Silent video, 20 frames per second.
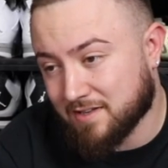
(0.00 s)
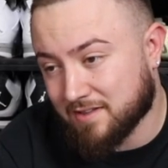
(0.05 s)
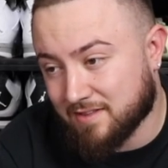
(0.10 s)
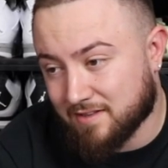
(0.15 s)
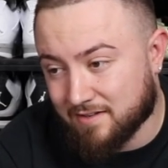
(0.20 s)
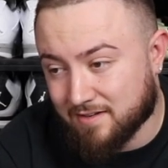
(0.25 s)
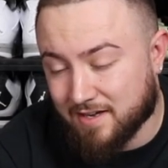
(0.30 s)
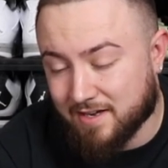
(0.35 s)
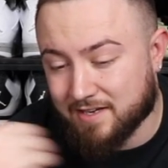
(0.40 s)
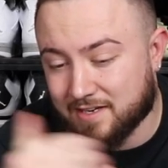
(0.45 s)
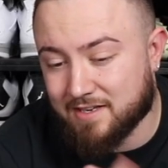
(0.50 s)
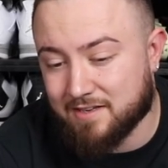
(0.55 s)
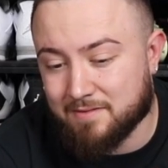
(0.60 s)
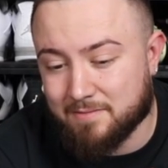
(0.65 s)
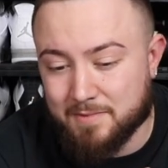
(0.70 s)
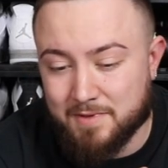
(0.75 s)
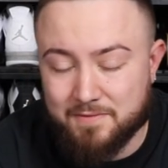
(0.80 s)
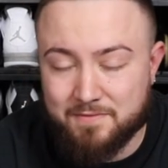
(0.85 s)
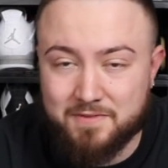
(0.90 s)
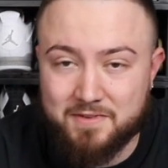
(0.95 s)
at the Nike
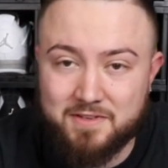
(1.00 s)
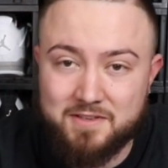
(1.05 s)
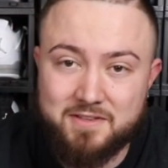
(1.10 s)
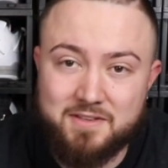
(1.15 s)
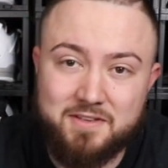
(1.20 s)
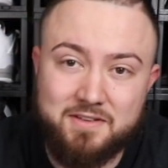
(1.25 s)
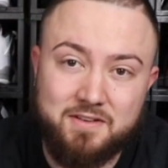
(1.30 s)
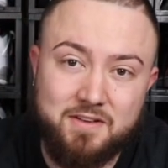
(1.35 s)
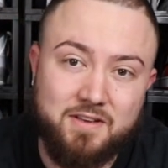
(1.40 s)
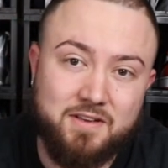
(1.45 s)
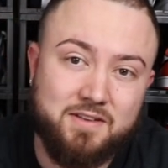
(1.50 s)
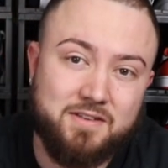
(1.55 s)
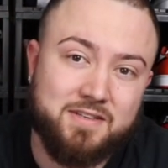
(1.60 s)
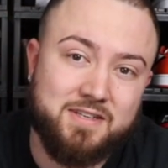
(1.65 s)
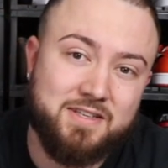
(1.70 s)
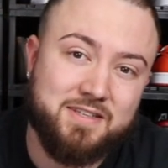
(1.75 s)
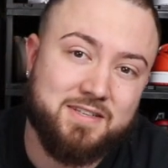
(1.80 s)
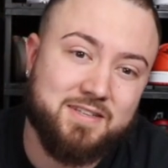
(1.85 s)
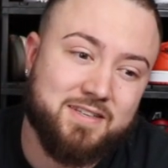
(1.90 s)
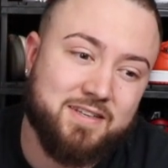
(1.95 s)
Memphis
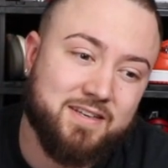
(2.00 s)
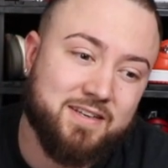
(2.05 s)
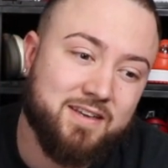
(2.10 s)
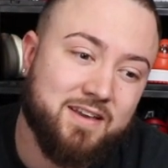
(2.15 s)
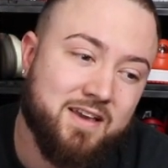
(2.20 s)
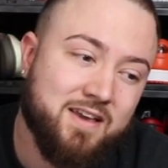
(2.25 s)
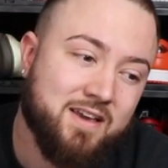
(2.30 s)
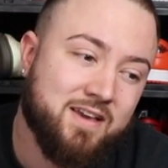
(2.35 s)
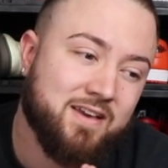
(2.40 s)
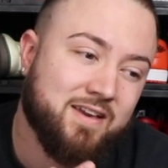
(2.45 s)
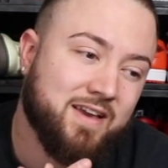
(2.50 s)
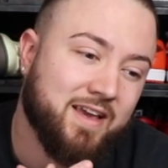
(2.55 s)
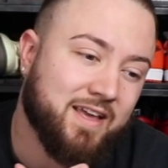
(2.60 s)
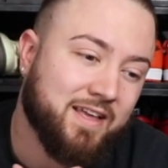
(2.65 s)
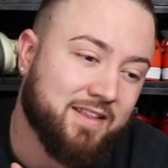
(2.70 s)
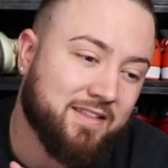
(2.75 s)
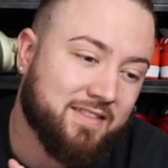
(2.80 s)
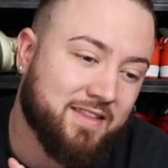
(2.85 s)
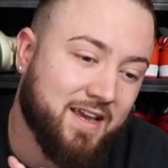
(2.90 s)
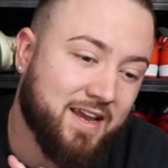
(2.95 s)
DC,
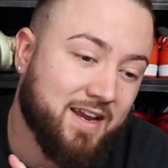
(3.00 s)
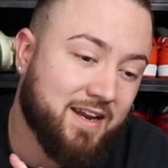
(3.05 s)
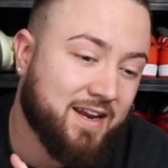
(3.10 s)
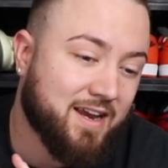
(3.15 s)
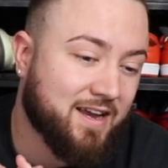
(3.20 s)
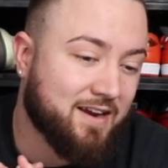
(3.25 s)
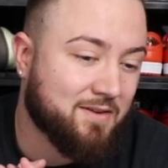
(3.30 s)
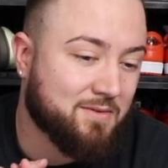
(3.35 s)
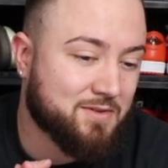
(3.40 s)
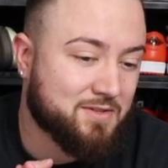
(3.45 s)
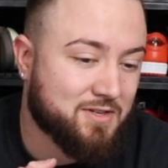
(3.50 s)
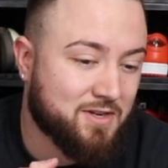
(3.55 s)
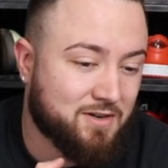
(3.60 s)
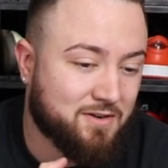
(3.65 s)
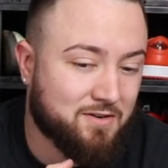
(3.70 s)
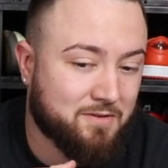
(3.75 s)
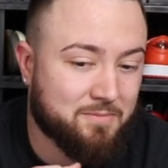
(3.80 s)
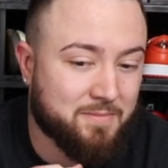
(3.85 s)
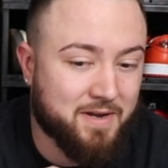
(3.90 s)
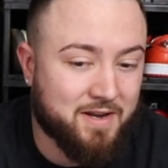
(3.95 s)
and they kind of was
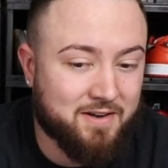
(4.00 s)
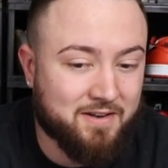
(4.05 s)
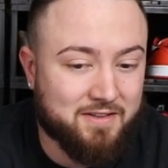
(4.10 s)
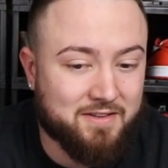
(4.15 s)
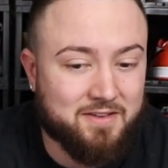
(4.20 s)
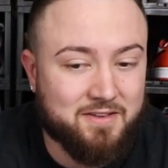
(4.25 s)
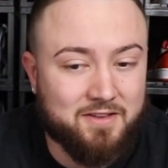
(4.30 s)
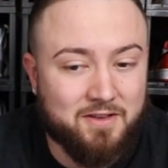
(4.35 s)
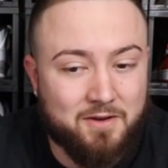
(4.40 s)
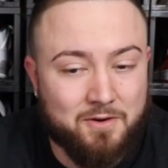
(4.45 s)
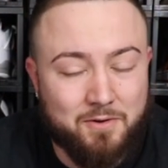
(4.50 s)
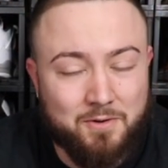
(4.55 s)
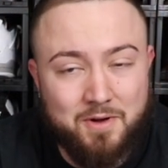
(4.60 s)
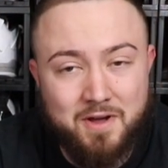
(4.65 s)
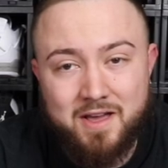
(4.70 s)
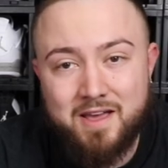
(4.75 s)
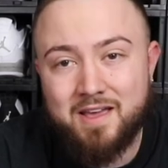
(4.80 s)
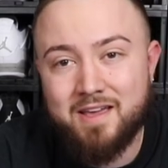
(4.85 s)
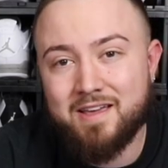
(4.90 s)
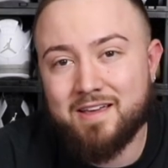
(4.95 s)
talking about it.
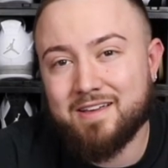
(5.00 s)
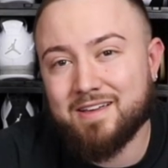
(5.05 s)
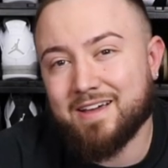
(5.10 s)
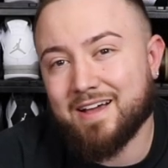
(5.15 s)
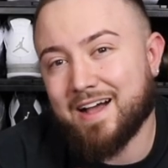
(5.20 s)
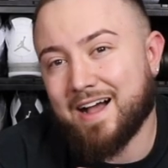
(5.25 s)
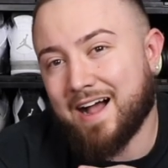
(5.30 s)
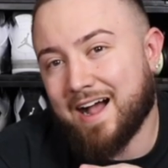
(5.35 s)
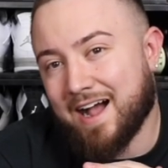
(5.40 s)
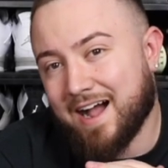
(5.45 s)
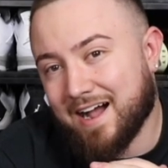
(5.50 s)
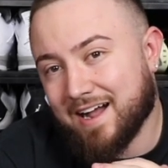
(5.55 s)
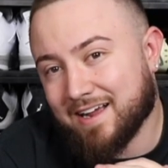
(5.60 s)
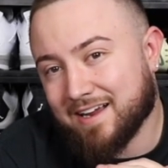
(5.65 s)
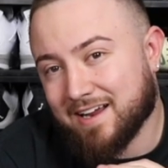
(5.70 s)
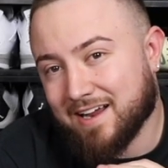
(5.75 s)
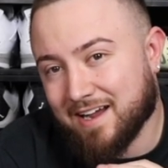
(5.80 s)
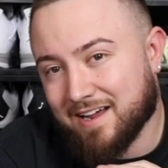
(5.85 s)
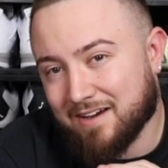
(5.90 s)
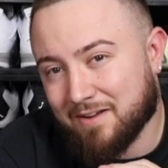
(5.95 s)
So
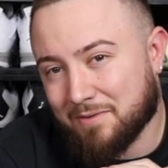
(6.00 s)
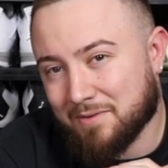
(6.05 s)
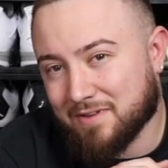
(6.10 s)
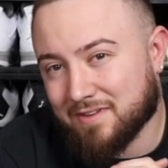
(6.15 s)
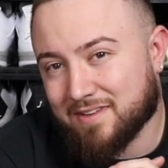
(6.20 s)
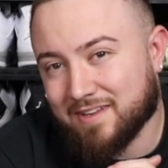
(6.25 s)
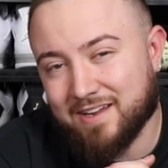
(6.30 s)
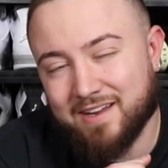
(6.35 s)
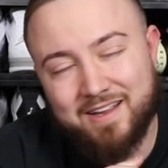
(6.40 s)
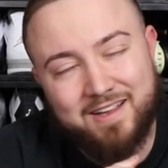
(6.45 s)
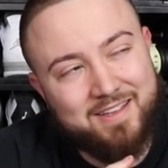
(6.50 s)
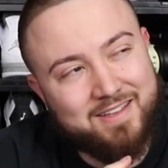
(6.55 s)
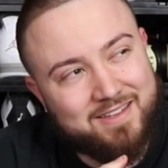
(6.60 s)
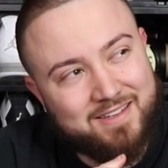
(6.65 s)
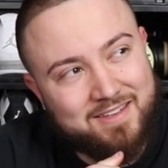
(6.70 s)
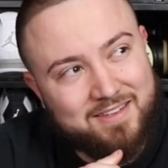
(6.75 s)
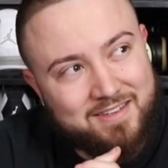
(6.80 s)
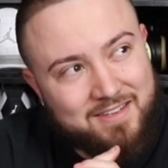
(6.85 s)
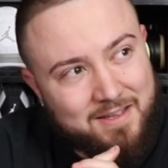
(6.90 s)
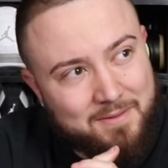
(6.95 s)
I kind of was like,
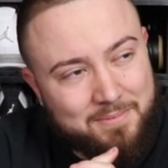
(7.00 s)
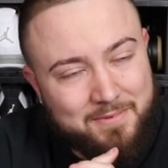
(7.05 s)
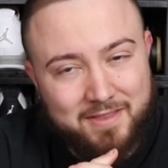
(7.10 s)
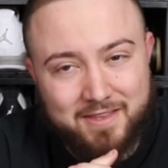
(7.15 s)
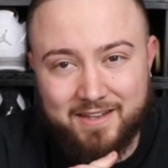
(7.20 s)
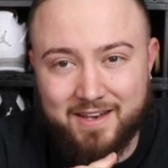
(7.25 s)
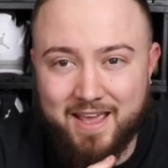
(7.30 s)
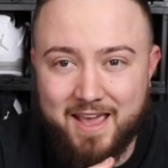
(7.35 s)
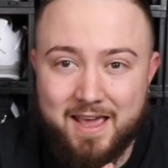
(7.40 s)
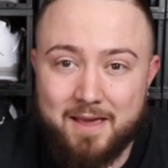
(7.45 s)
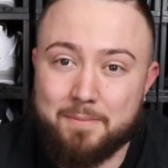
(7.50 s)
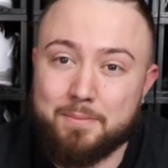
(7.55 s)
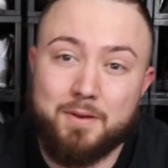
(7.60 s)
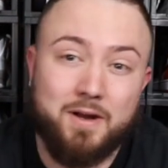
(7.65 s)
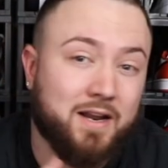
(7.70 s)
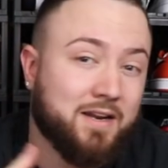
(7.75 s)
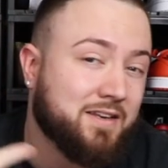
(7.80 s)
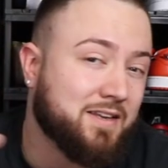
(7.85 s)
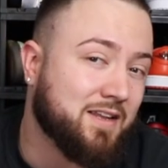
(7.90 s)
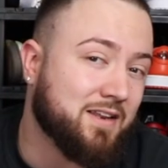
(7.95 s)
something
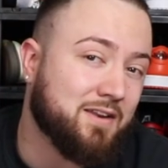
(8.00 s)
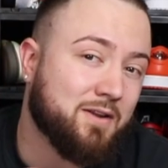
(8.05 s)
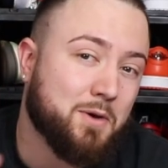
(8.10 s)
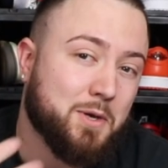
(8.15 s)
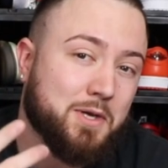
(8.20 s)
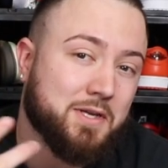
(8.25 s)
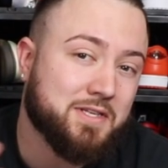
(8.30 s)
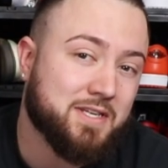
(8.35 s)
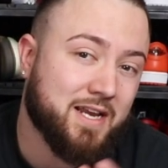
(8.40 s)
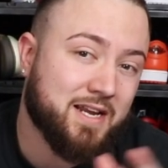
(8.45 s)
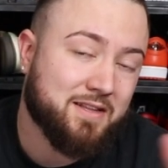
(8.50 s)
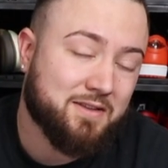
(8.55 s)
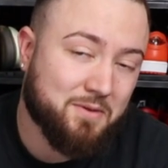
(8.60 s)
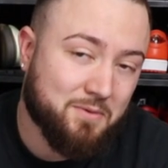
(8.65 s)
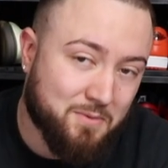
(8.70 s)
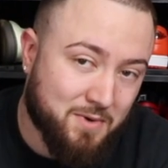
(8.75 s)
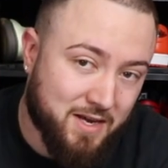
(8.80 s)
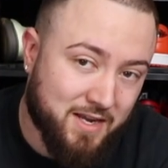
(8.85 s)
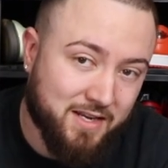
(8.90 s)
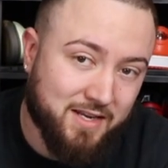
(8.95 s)
happened. I didn't know exactly
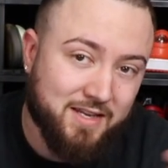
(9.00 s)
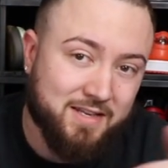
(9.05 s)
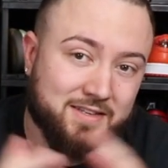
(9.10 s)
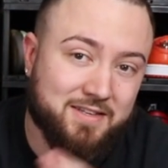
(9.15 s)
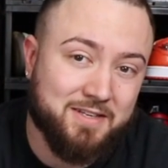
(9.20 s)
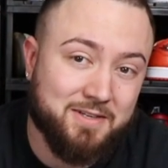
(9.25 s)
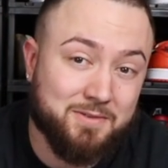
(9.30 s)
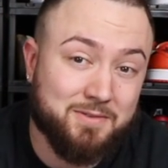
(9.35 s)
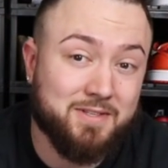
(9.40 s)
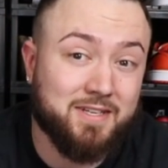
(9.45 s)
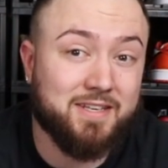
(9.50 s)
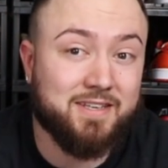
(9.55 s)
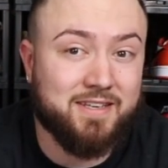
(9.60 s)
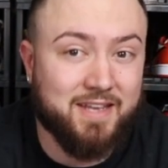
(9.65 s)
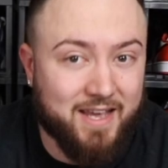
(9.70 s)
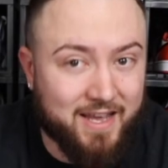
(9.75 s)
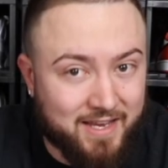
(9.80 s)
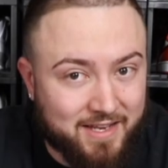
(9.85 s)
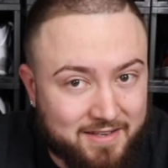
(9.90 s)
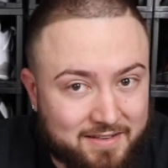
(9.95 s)
what until
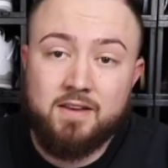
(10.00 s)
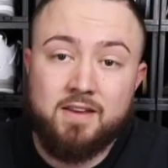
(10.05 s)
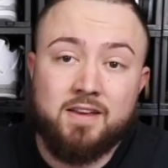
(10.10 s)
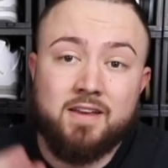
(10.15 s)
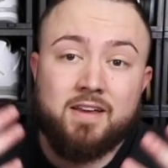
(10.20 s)
today.